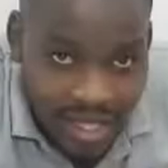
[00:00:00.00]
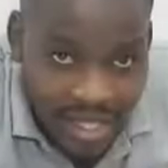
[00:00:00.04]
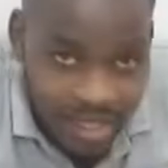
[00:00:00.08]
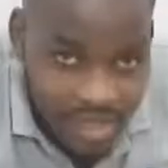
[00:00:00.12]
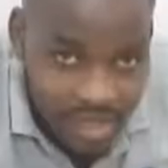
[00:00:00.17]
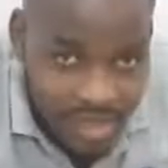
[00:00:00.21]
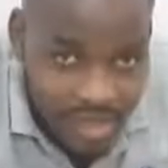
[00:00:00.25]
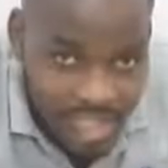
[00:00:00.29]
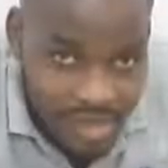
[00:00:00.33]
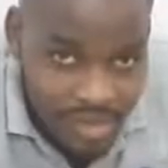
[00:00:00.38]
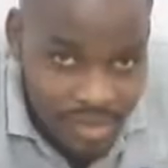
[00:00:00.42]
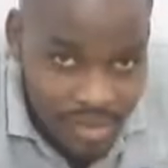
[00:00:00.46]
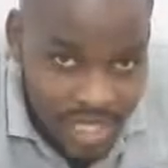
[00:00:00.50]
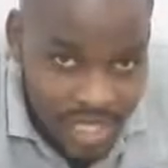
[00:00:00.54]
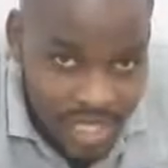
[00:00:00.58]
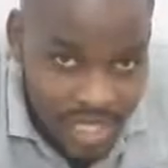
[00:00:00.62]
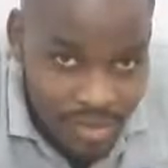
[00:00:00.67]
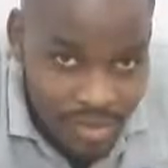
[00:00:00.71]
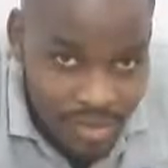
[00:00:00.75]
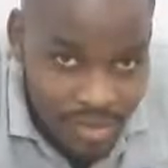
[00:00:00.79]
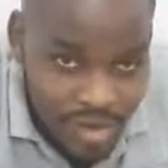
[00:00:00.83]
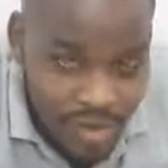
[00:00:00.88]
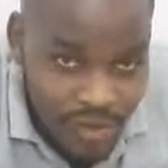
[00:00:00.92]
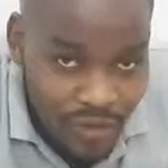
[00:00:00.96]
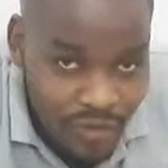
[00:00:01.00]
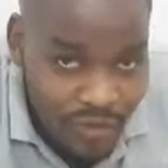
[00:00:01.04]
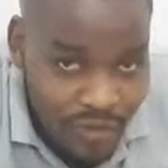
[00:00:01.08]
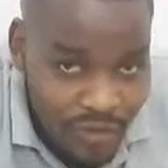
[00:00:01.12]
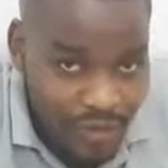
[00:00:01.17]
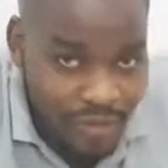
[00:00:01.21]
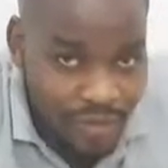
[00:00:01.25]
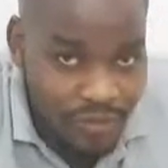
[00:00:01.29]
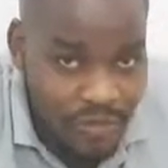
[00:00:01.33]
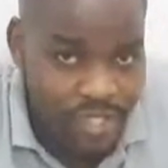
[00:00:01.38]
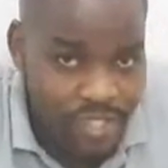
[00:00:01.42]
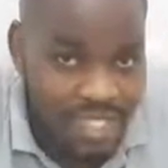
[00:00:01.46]
He won't smear himself
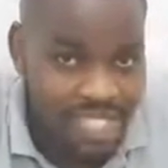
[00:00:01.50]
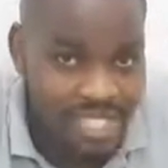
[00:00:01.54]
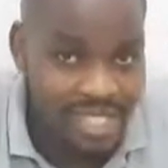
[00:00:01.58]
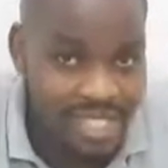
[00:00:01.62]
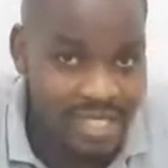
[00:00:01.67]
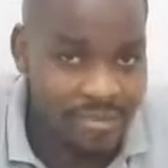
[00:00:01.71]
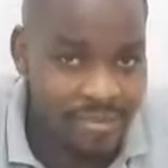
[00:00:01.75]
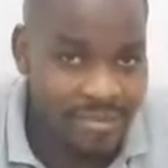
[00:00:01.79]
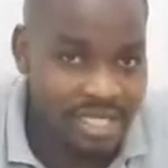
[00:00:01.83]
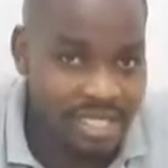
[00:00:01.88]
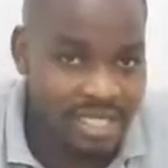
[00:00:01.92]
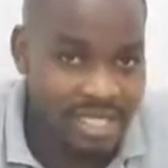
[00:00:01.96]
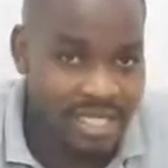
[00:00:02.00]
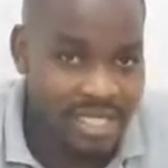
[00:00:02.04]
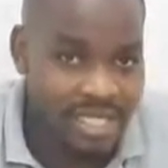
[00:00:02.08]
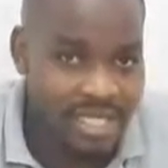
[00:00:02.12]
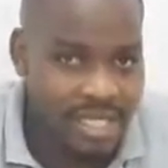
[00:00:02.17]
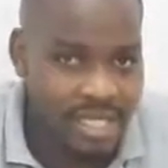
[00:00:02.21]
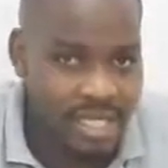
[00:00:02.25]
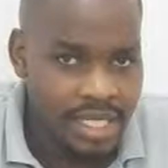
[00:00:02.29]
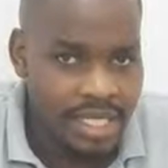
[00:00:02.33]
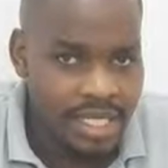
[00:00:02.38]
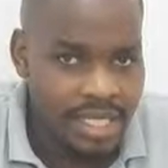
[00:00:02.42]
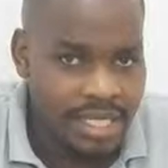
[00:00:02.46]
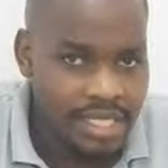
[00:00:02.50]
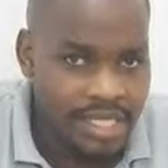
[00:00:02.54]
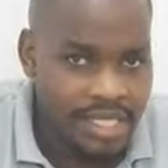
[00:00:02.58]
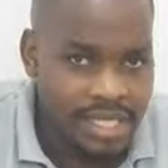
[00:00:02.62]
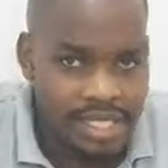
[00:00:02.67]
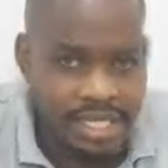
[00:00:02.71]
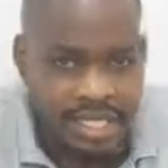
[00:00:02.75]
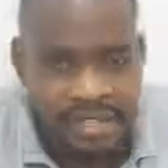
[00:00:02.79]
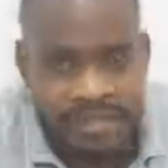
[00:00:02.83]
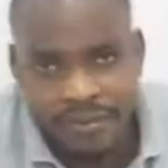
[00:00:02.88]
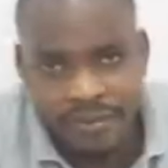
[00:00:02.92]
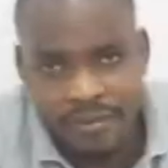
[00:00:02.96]
with Vaseline, but
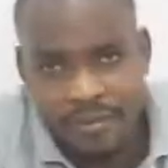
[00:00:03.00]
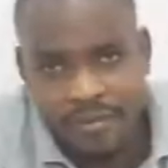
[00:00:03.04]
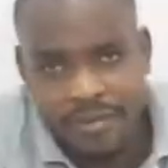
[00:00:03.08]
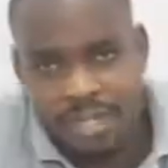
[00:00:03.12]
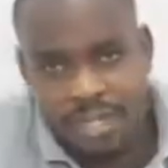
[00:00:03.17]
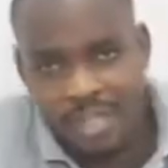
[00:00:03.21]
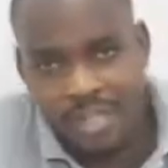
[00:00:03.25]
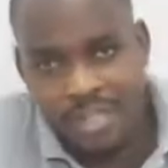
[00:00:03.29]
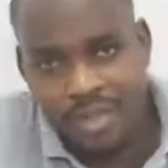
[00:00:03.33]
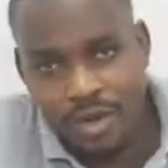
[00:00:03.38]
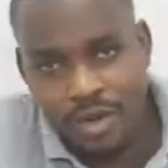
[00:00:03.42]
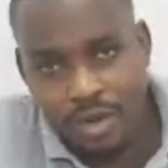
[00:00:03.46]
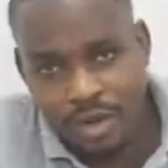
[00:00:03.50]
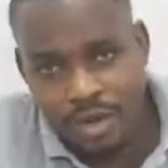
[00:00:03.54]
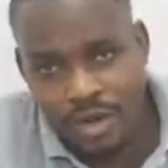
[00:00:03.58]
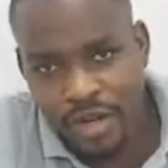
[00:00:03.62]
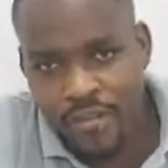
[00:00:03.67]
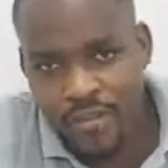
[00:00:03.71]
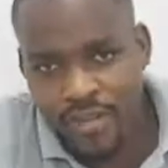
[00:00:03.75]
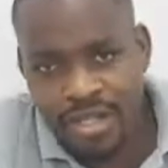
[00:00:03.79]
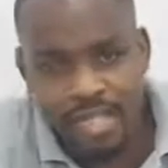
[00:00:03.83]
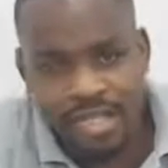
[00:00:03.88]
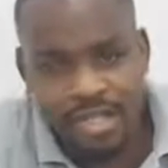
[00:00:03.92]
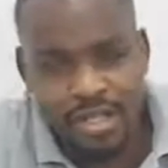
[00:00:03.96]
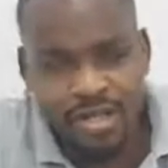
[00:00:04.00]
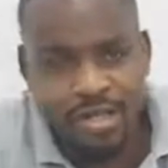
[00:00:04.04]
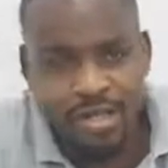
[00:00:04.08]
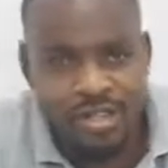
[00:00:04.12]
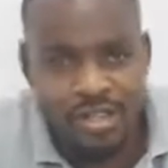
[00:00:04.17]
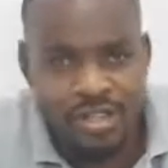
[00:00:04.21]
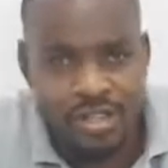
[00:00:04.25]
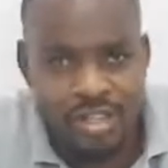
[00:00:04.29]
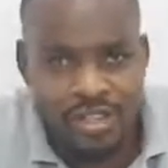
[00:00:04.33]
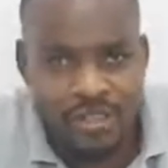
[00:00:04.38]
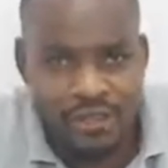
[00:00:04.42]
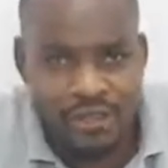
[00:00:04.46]
just give him the remedy,
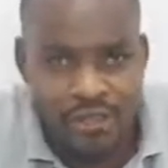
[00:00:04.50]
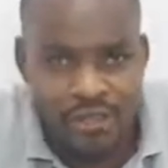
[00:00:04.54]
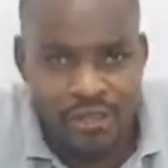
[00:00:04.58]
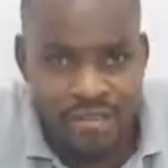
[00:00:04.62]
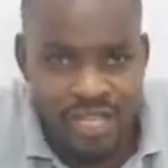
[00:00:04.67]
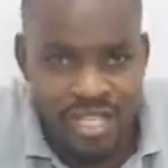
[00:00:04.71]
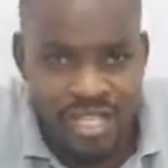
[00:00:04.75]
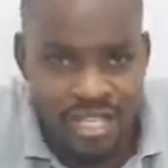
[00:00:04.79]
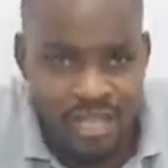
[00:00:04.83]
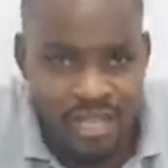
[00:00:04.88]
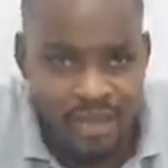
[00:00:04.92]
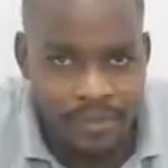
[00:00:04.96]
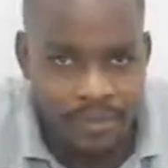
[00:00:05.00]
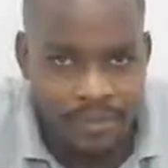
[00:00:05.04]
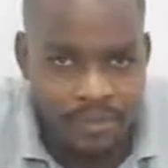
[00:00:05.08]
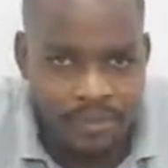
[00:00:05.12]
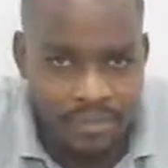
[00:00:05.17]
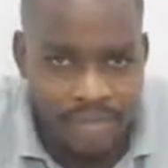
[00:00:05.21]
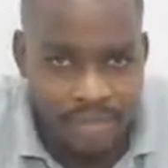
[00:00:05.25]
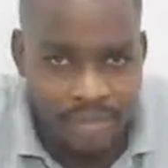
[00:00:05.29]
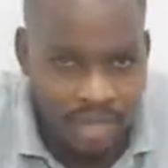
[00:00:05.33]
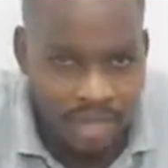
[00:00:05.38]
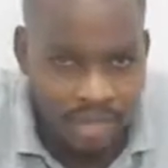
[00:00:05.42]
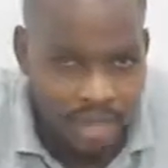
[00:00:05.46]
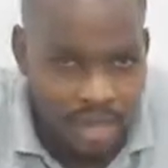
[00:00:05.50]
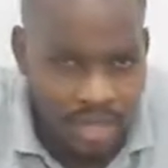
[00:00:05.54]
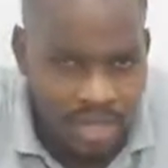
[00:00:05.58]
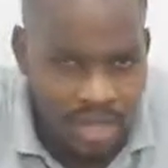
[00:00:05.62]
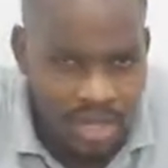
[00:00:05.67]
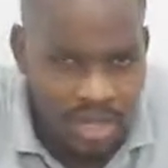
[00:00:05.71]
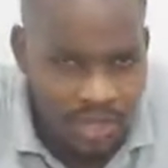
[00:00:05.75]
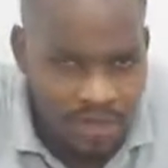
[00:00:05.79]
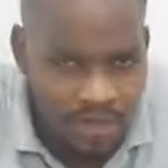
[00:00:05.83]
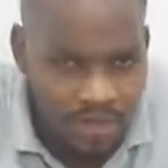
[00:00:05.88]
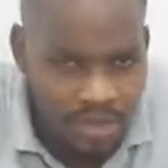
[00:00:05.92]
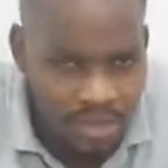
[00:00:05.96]
or give him the
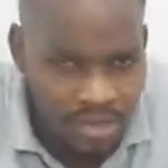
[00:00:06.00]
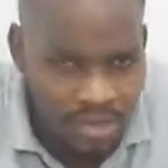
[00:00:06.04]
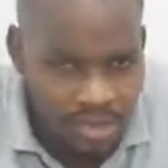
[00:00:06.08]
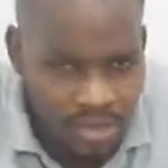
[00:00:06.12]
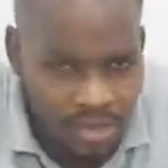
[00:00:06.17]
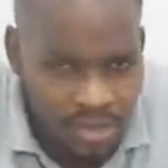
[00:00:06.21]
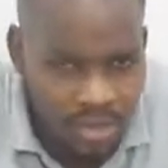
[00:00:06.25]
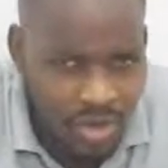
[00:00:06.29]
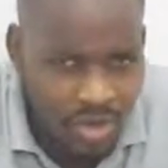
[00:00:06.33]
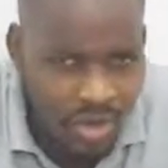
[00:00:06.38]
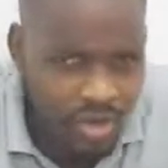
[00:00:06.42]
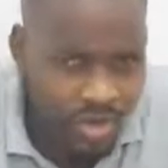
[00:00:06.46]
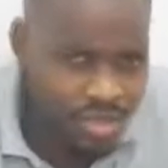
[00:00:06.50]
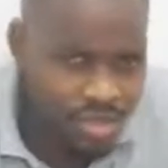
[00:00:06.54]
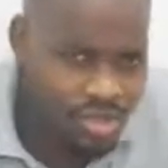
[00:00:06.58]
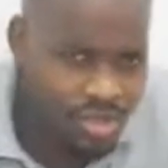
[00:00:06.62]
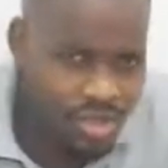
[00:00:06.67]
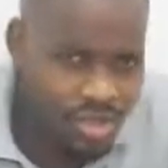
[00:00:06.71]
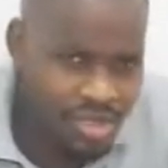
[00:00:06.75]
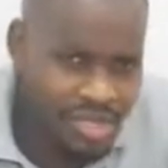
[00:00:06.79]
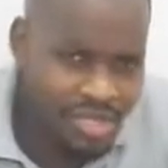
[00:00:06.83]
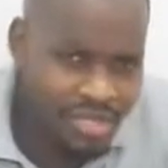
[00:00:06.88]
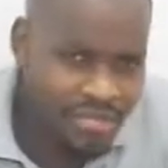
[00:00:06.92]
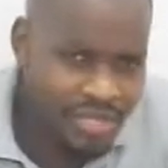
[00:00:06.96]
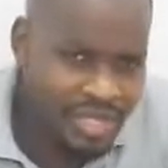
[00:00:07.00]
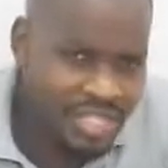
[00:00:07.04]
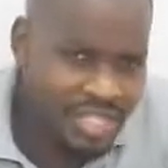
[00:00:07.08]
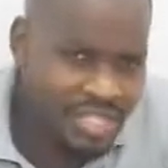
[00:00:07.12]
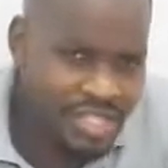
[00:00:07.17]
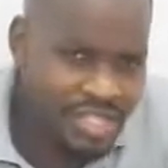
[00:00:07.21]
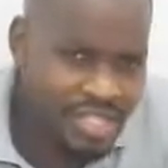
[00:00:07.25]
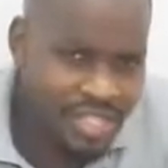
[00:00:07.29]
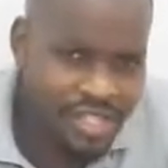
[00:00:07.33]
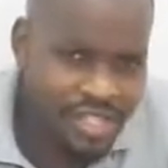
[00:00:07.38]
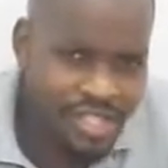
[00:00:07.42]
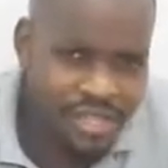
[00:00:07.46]
one of those concoctions, the
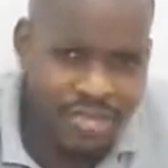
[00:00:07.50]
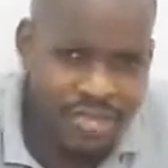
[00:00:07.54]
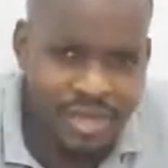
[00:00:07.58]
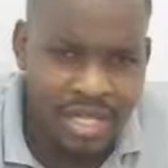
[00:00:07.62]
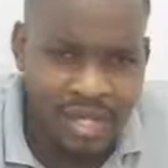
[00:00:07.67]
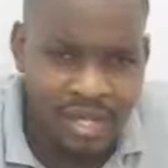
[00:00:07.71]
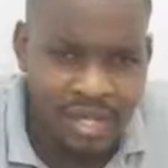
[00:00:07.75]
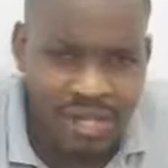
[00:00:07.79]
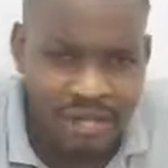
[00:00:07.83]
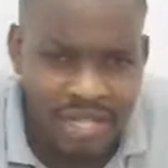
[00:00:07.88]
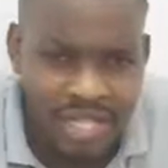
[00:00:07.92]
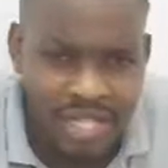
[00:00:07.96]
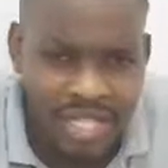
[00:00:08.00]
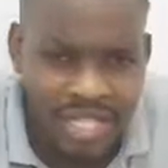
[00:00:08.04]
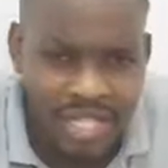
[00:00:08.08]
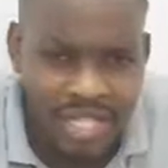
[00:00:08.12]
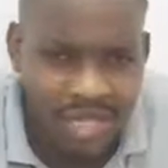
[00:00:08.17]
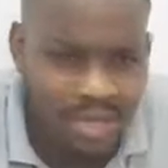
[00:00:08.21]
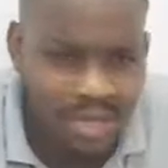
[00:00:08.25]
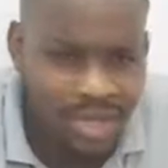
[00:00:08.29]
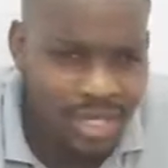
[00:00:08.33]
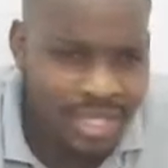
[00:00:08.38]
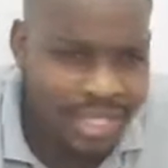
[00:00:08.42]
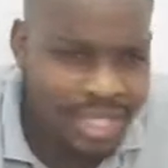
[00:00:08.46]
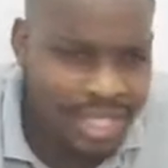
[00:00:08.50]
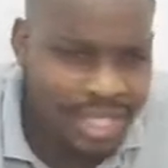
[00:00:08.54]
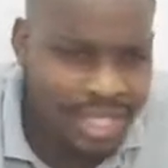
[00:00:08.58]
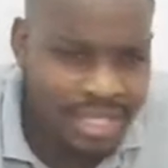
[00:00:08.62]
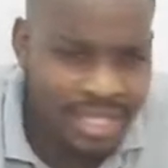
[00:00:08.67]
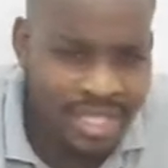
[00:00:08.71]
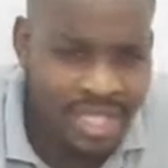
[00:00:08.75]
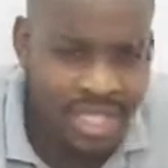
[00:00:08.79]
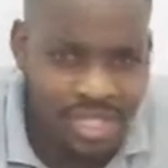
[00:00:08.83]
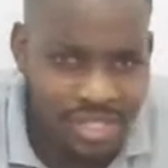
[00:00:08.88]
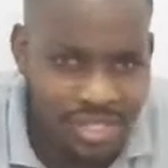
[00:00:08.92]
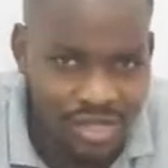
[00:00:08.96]
mixtures you make of avocado
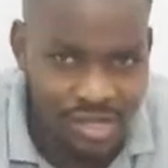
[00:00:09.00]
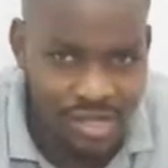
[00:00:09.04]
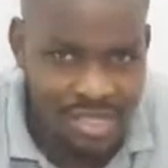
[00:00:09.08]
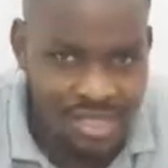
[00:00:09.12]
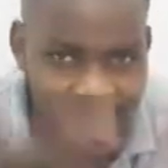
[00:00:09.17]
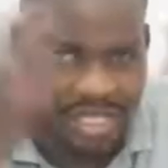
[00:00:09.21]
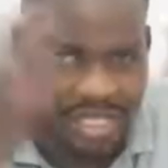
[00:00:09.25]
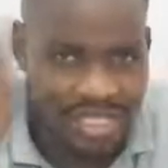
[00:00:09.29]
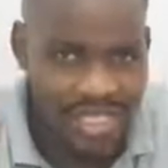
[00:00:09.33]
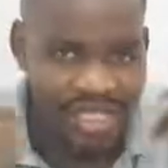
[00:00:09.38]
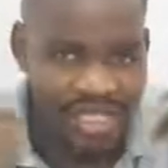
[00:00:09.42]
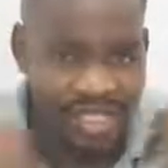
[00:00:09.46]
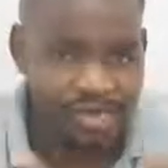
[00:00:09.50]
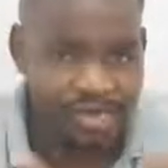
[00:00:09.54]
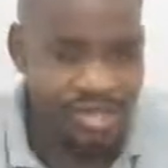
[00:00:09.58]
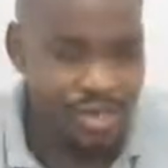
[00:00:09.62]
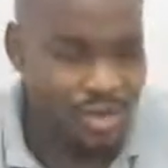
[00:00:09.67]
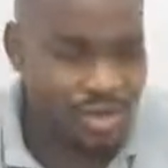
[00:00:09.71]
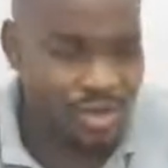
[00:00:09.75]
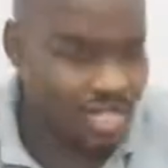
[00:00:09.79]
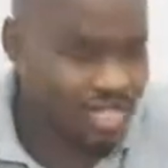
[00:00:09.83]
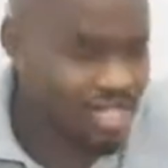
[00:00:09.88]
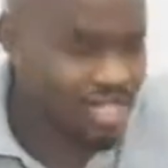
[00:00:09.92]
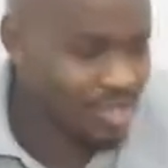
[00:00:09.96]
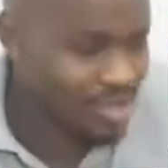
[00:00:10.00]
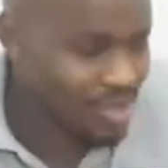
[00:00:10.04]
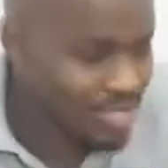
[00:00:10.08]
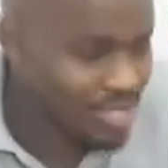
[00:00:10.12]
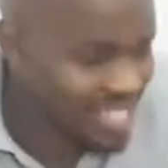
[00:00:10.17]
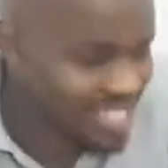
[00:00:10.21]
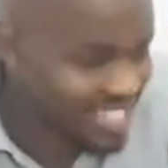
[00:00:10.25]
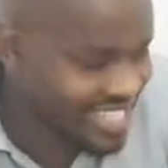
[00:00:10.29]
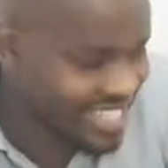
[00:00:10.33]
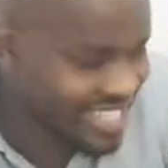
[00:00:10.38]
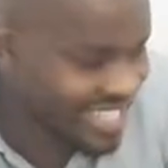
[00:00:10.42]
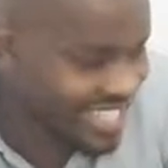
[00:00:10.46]
eggs, so that he sleeps with it on
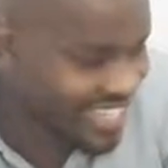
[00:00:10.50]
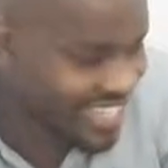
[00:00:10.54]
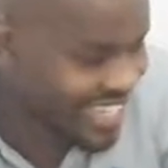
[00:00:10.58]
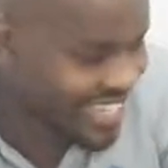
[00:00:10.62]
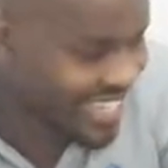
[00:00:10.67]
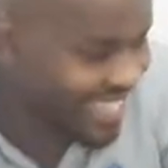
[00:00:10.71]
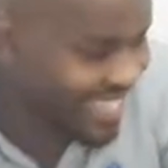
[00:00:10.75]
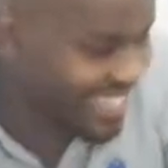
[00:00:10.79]
the skin.